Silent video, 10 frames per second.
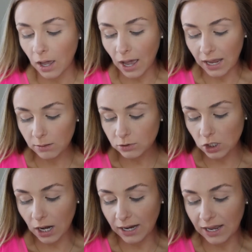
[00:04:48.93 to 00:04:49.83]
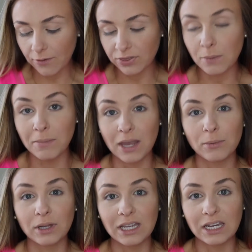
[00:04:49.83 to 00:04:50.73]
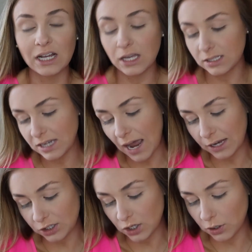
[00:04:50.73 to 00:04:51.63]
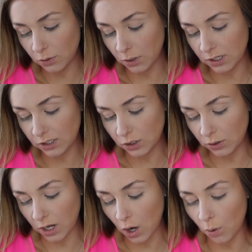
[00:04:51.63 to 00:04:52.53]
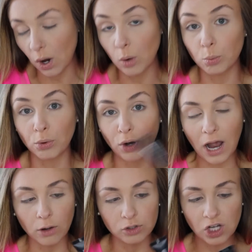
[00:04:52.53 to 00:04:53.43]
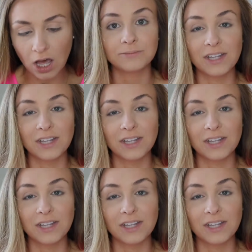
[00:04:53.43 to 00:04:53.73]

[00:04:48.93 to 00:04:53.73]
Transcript: I am trying out the Maybelline Tattoo Studio Brow Gel.